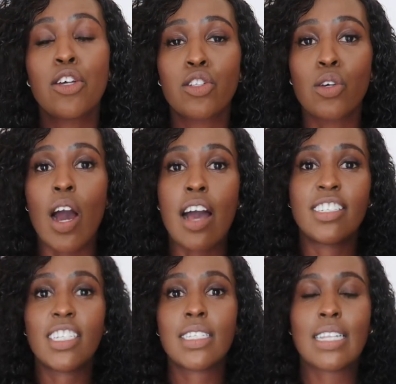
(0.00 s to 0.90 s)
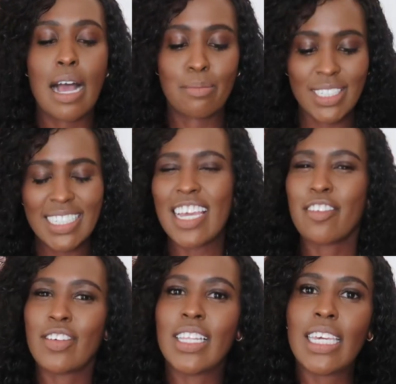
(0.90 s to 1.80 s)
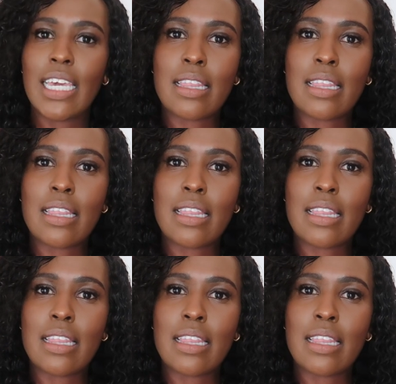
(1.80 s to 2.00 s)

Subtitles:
So I'm just like filling